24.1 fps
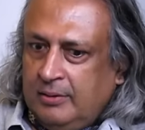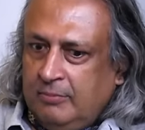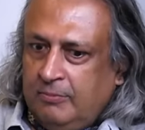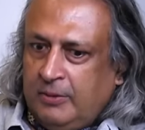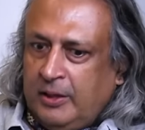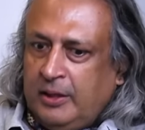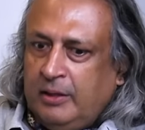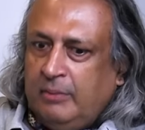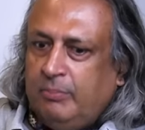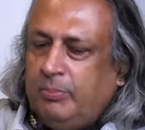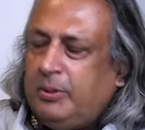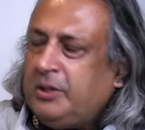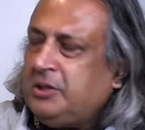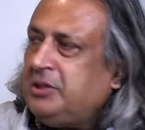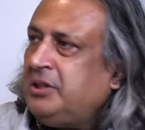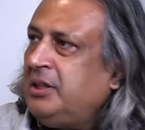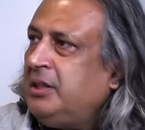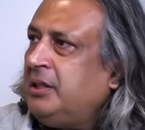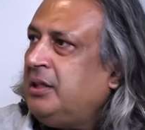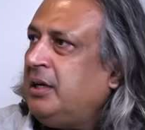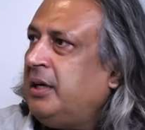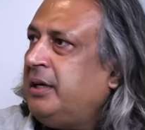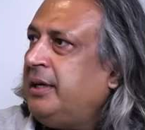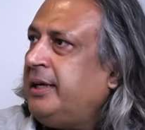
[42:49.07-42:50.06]
when
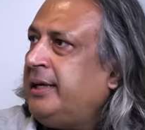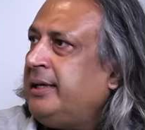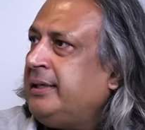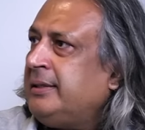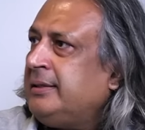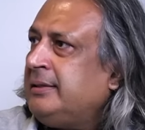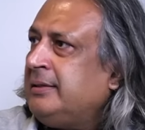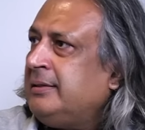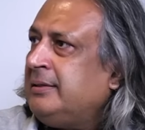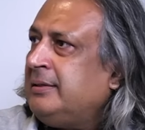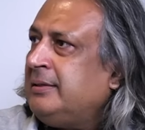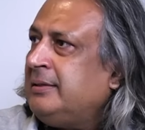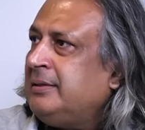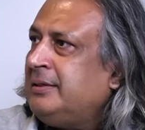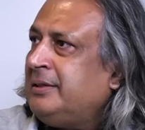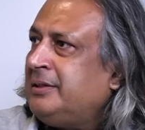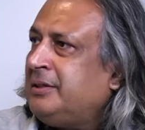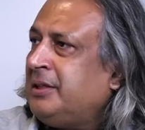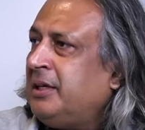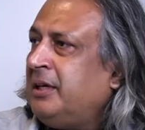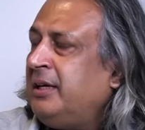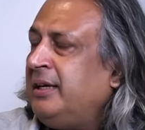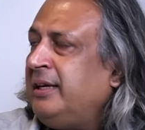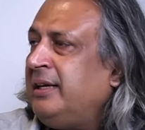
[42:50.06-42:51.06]
President Ghani
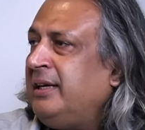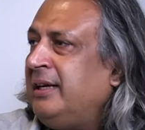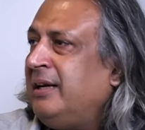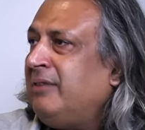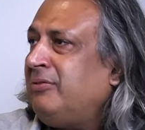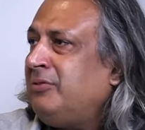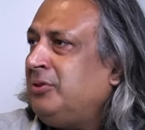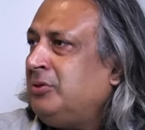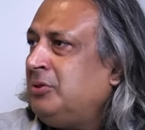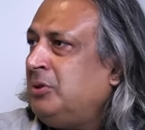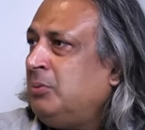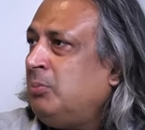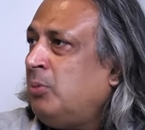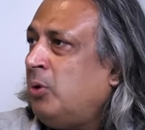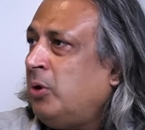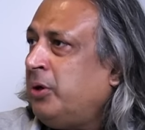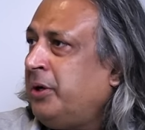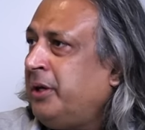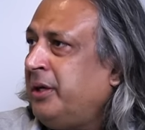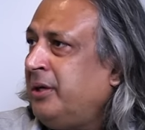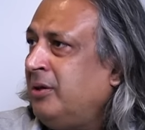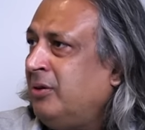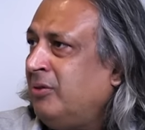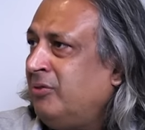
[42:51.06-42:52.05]
suddenly left on the
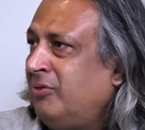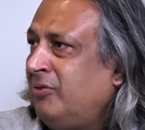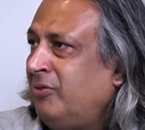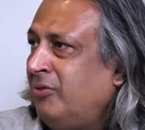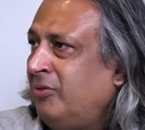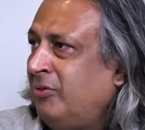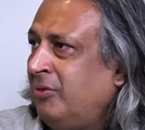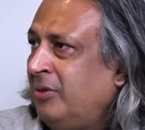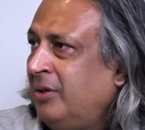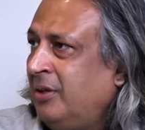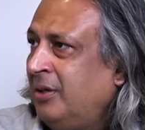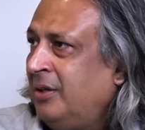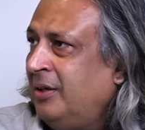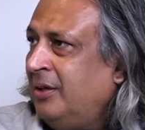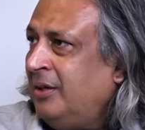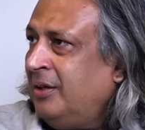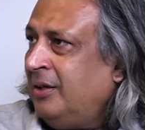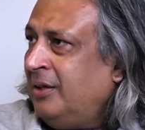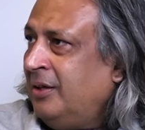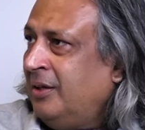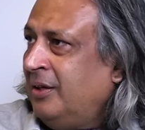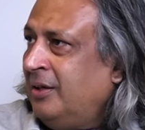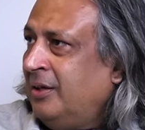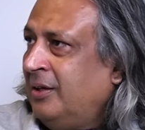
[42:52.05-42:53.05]
morning of
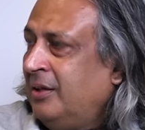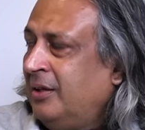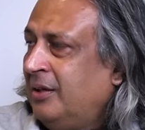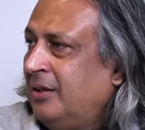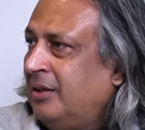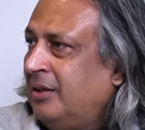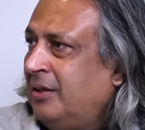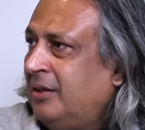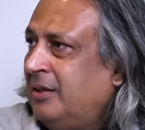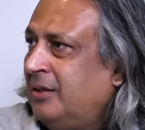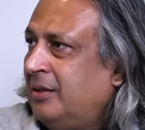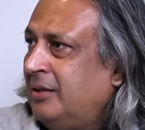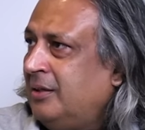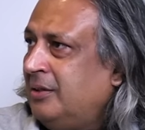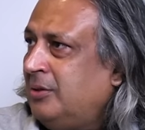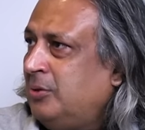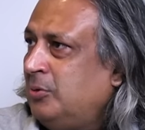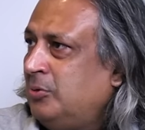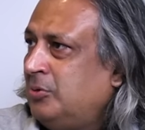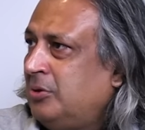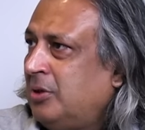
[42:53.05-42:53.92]
on